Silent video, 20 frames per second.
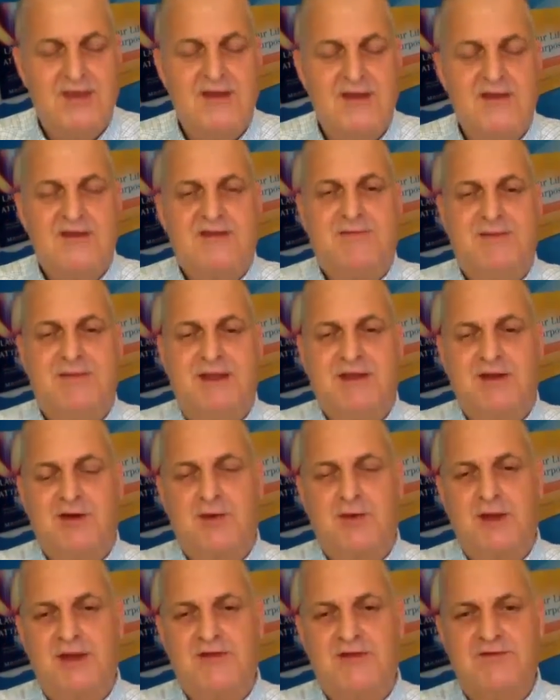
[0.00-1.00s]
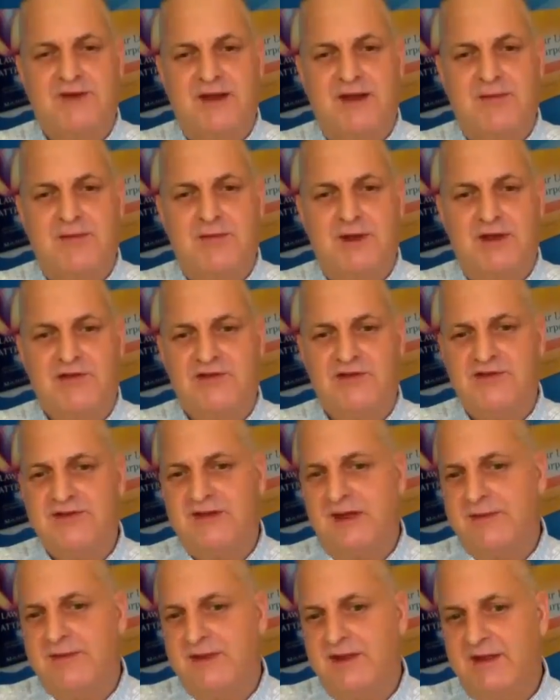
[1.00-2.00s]
Speaking of raising vibrations,
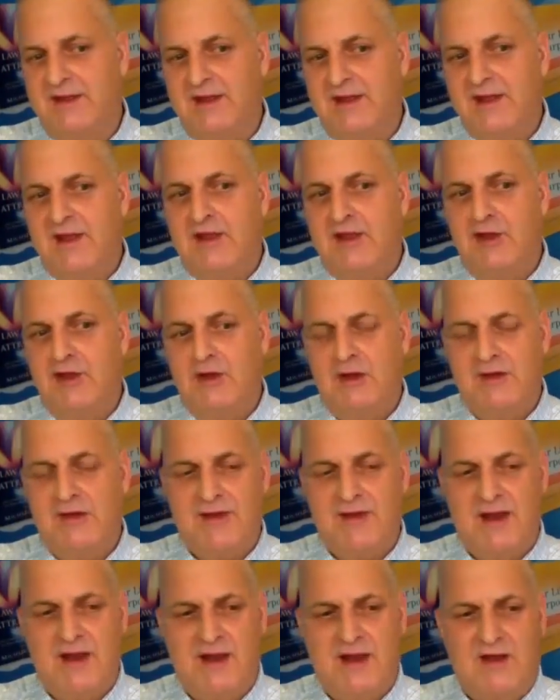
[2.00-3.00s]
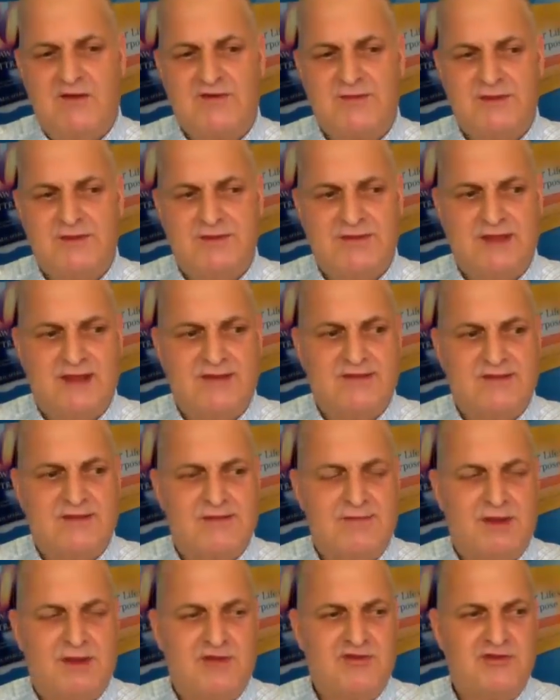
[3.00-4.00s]
Debbie, you have an announcement, that
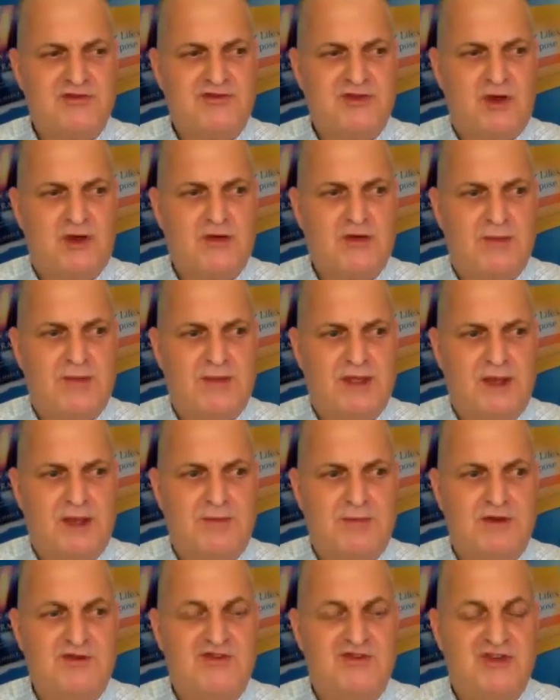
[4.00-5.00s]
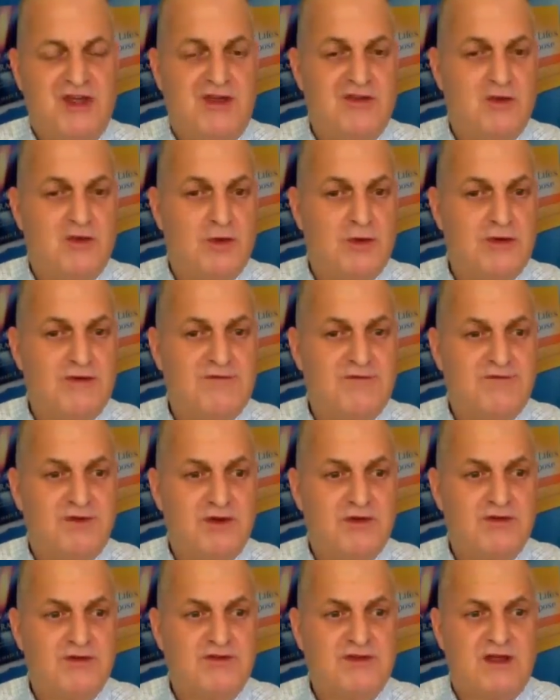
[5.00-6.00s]
special show coming up on January
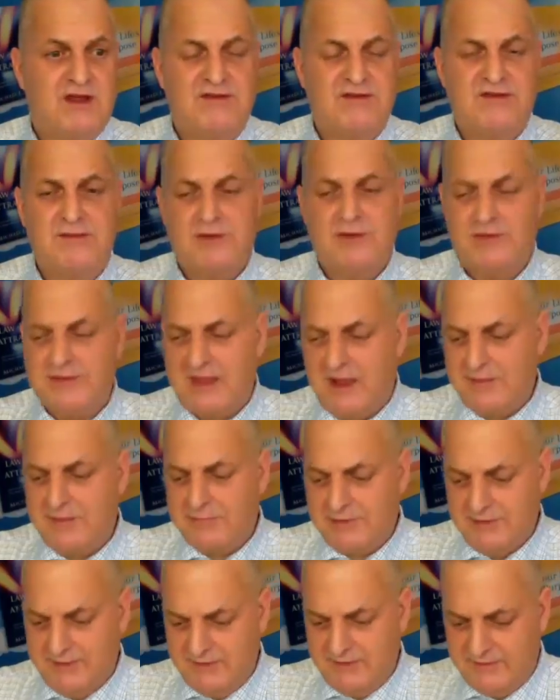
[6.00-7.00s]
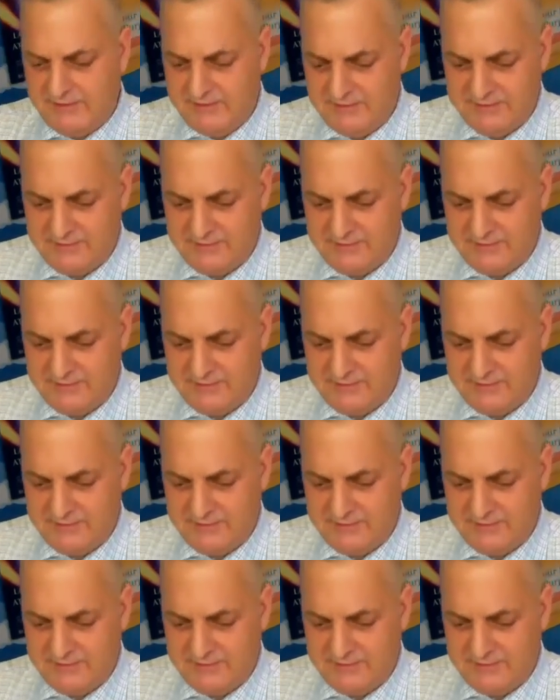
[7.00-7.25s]
1st. Tell us about that, please.